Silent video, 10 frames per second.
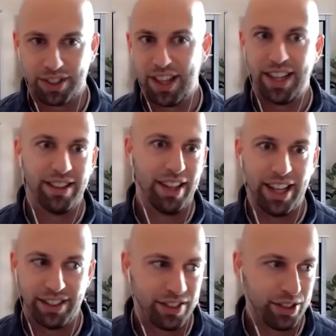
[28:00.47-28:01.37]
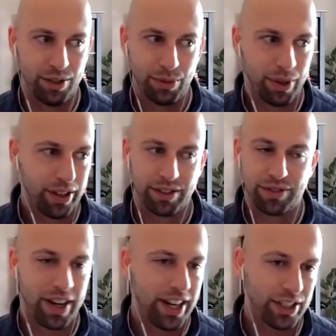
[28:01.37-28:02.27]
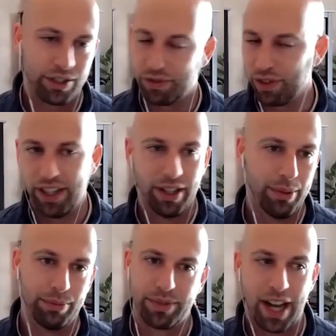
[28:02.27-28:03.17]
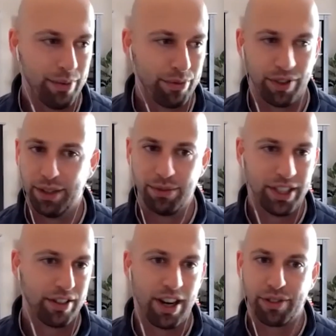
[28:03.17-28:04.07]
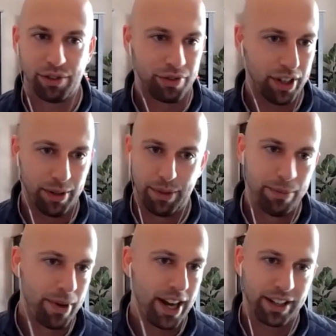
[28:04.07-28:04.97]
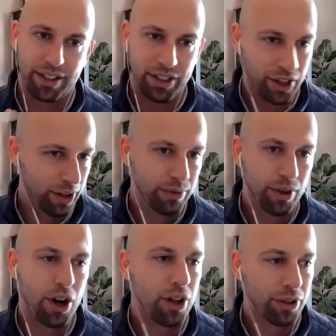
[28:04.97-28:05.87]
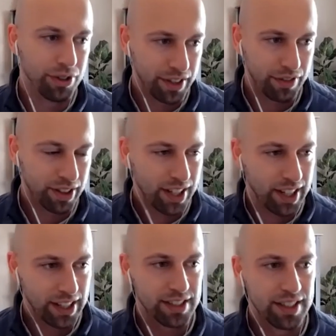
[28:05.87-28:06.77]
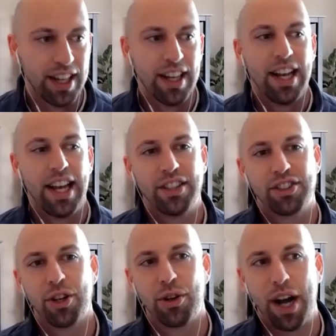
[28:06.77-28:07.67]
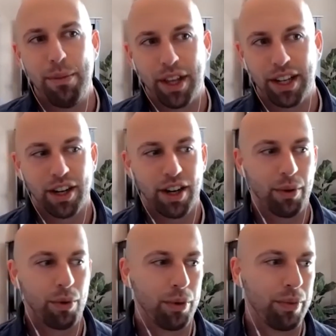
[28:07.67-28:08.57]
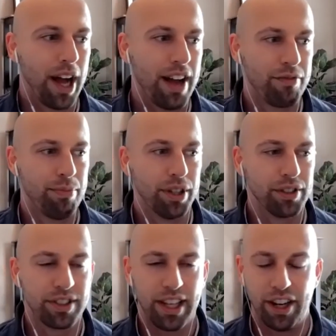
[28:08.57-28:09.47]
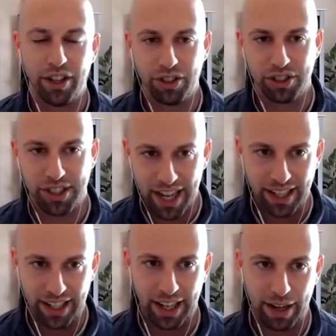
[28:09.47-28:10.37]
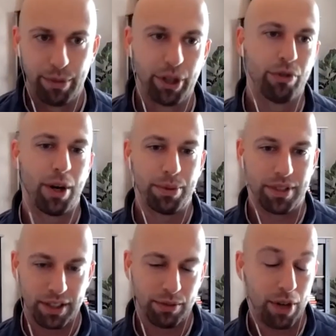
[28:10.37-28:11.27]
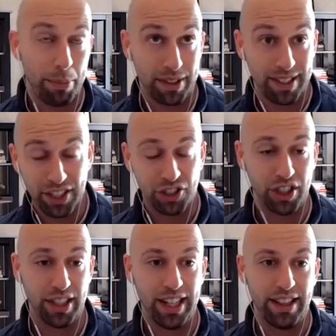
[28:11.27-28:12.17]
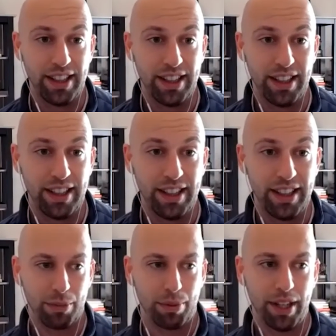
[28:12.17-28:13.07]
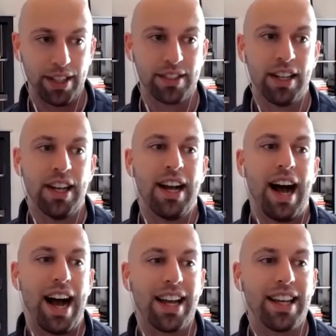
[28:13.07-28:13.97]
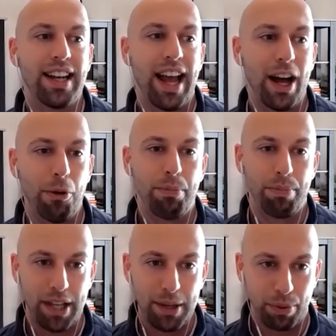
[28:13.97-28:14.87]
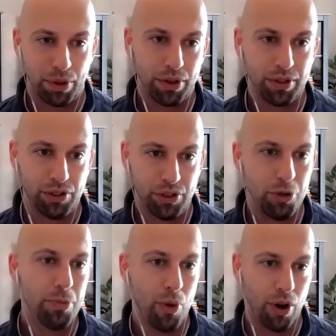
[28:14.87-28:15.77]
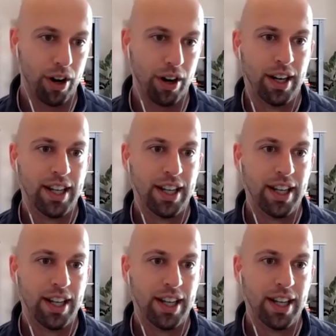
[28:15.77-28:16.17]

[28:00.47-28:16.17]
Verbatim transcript: which then led to whether it's financial freedom, time freedom, geographical freedom, impact, you know, all those different things. And so I'm thinking, all right, well, I've built an understanding, I built a repeti- repetition in this marketplace. I can help people do more